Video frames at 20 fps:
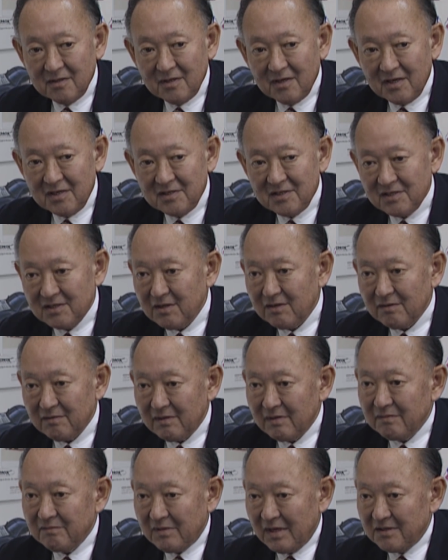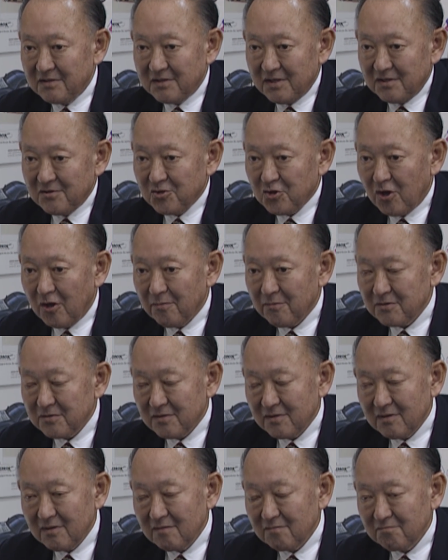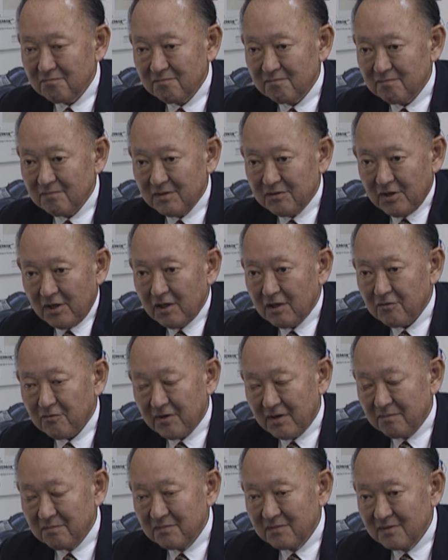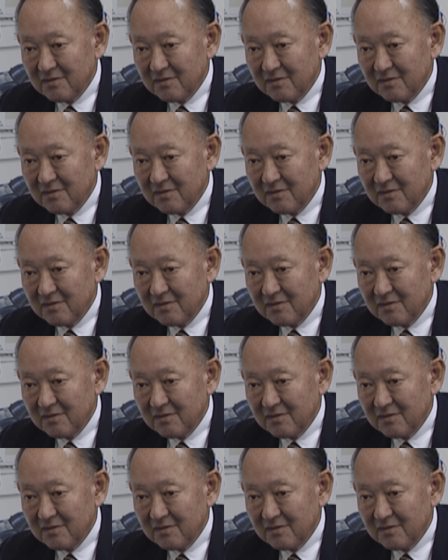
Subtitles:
He says, "Oh, I sent Chalmers a telegram."